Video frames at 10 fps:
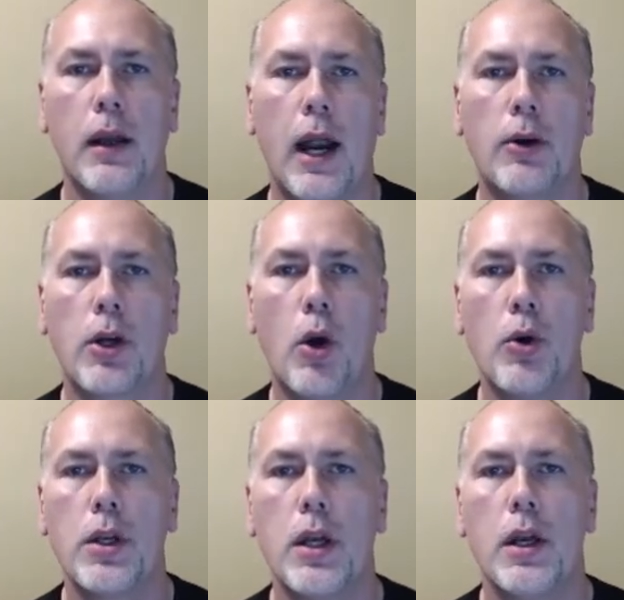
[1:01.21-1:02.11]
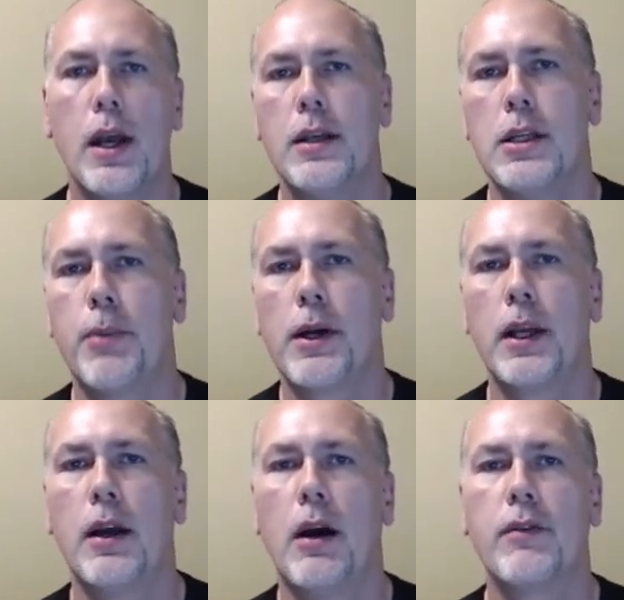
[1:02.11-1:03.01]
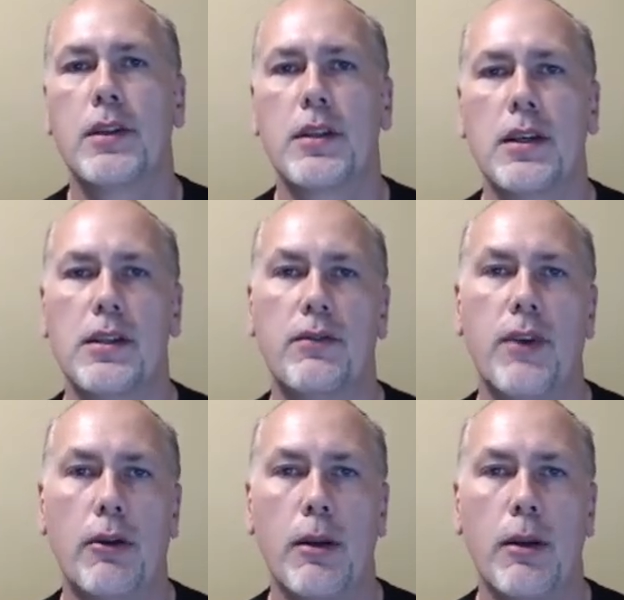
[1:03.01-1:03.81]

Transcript: our code. And debugging obviously is very